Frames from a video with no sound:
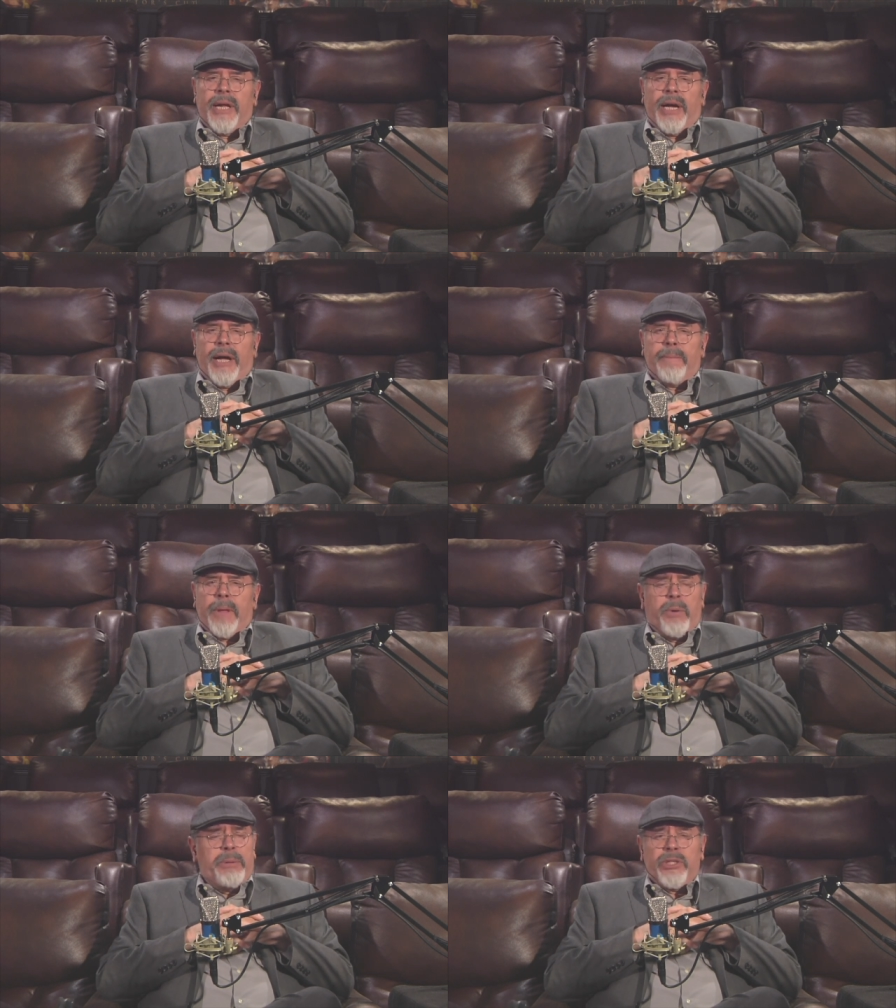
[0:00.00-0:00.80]
I want
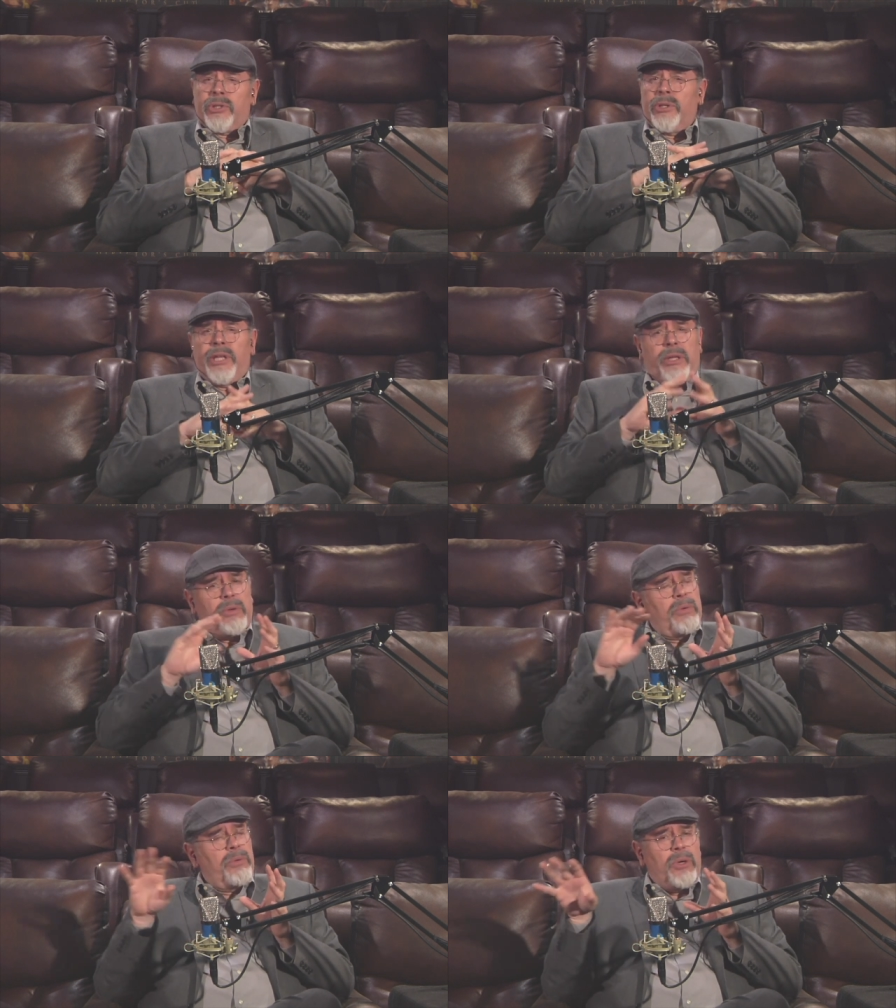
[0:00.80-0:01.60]
to make sure that
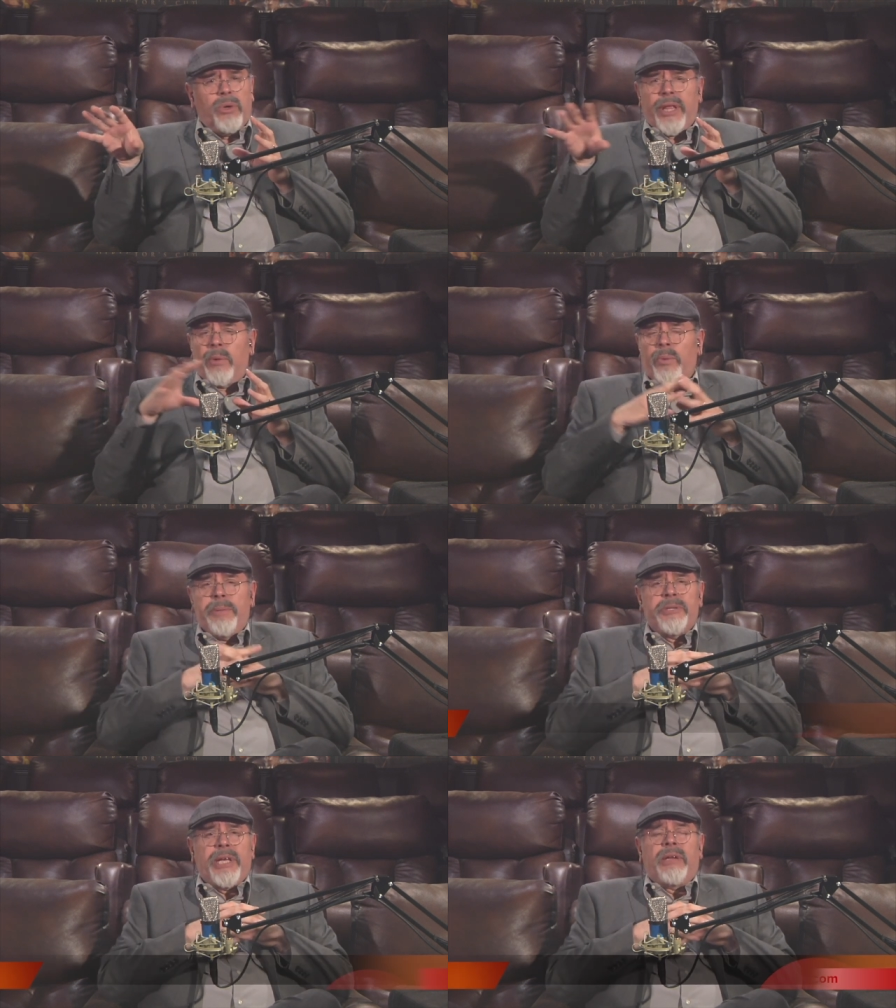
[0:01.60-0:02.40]
you go to that
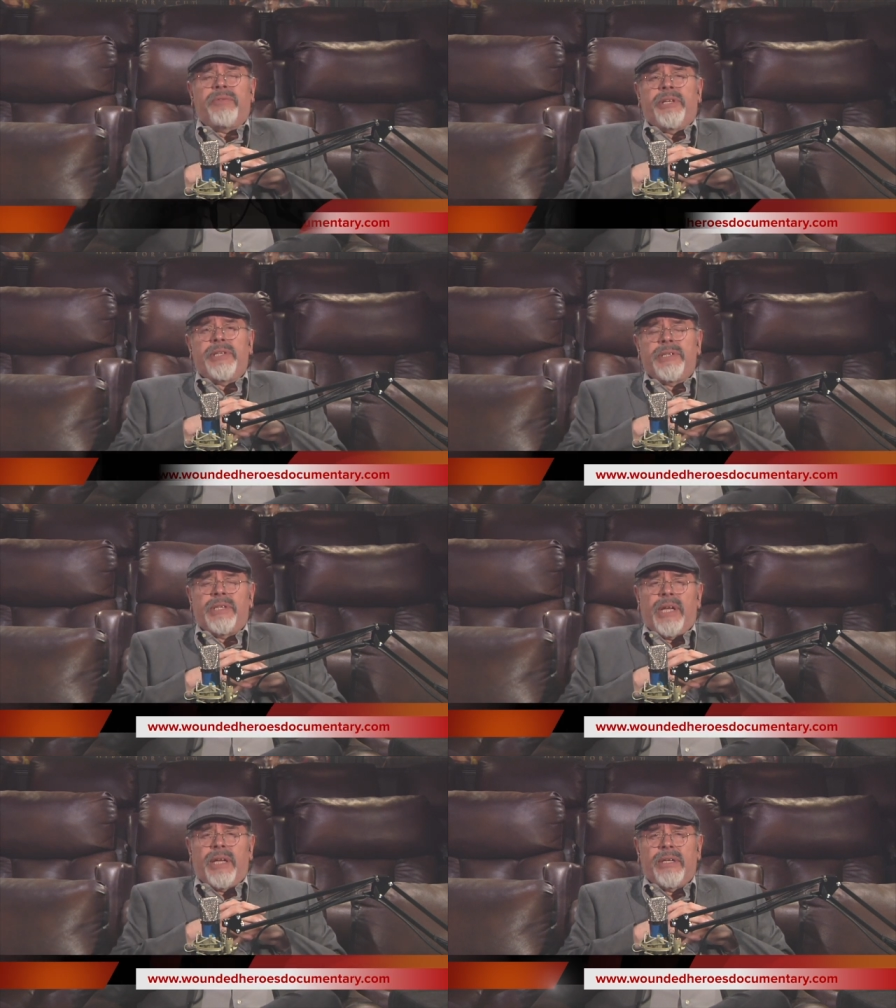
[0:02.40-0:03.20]
website of
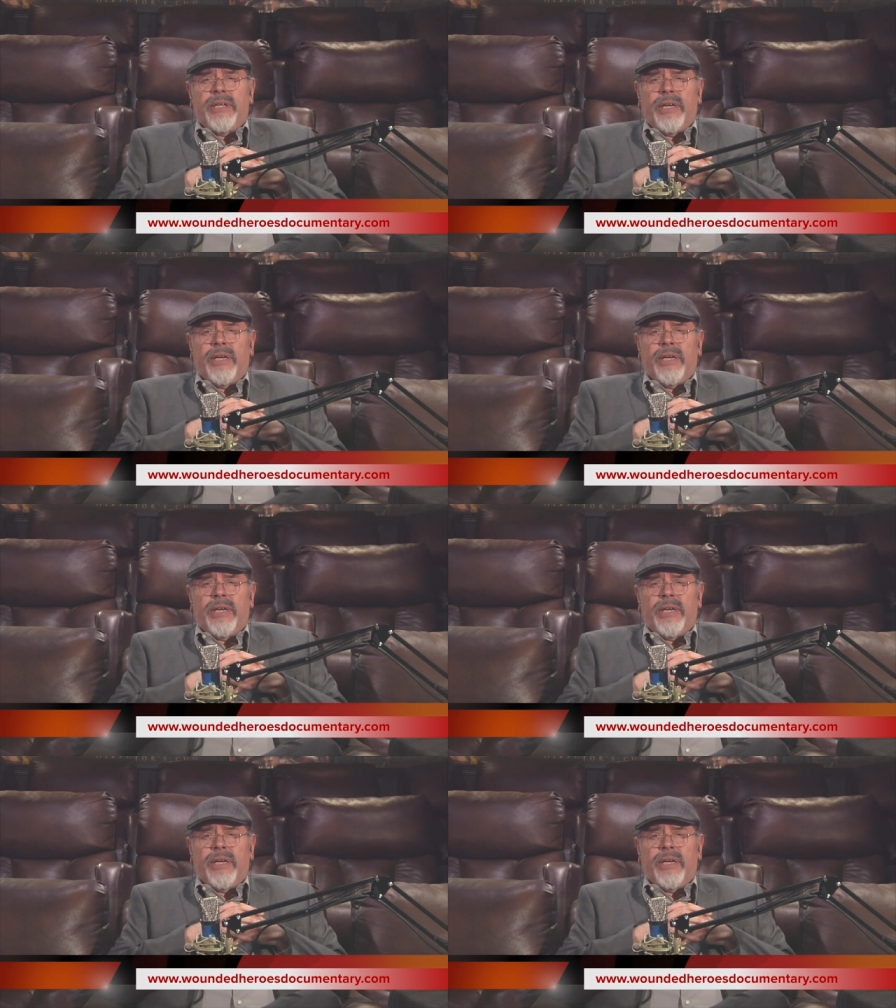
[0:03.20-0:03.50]
his and